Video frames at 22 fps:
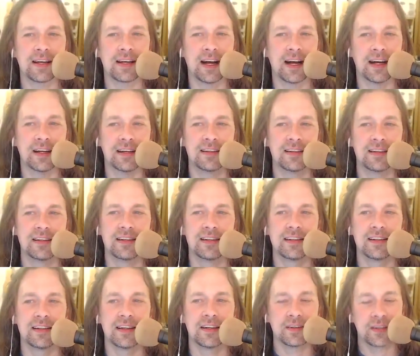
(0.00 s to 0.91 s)
Uh,
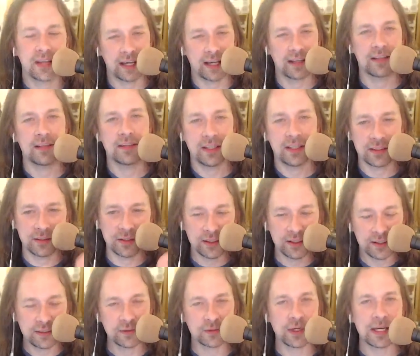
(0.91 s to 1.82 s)
okay, you did
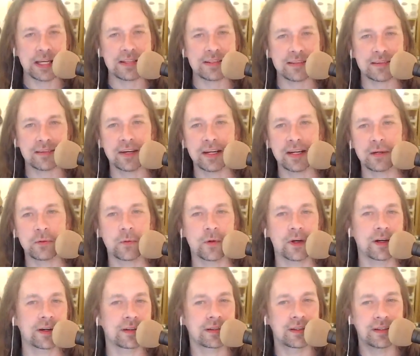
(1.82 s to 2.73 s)
good green screen
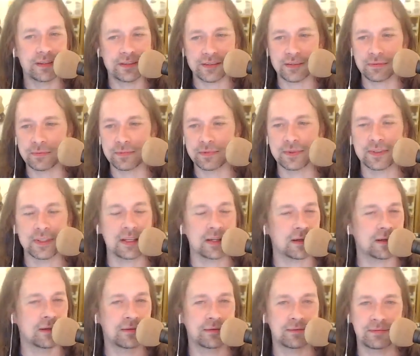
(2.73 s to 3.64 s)
work. There's some, you
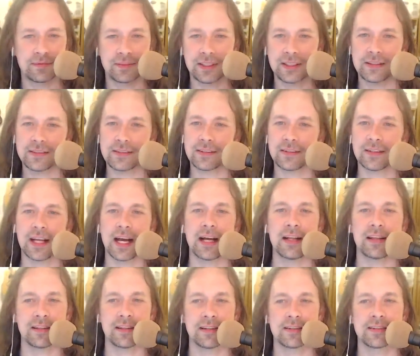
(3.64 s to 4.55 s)
know, there's a
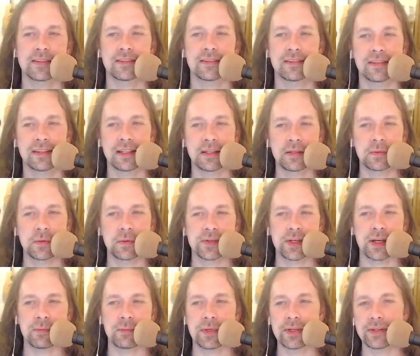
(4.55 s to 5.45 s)
lot. There's a this
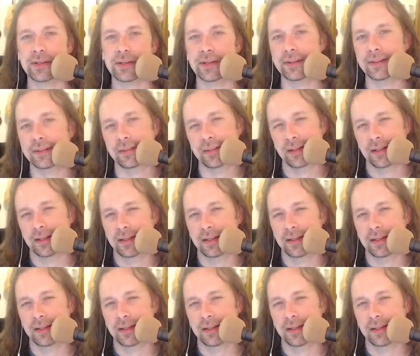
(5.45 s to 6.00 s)
was ambitious.